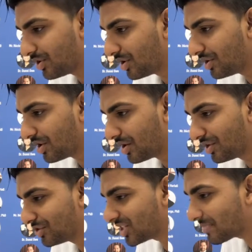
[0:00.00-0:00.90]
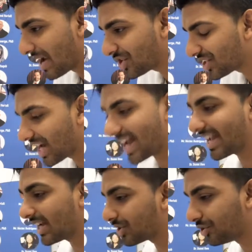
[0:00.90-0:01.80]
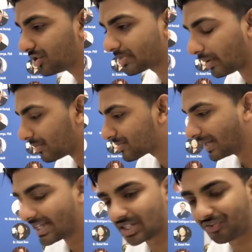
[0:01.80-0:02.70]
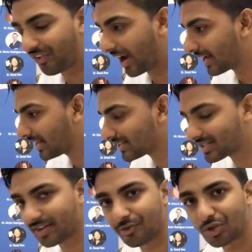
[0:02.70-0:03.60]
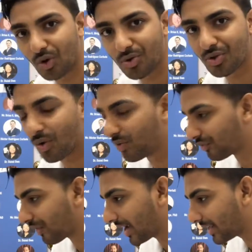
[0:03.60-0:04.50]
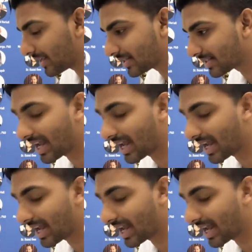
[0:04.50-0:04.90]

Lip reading: You just mentioned that, I got goosebumps, because Frank is, if you don't know who Frank is,